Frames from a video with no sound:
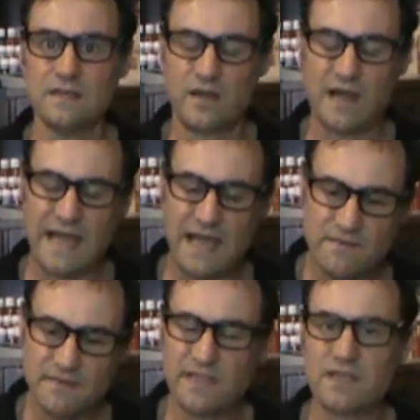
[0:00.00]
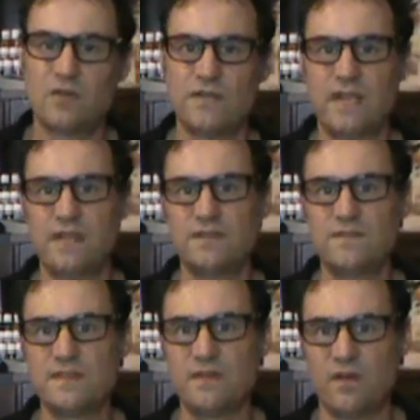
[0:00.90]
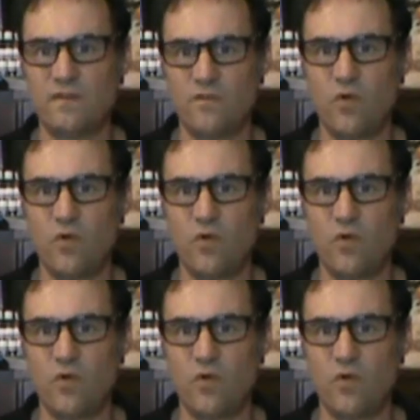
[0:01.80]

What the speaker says: I have a link on the end of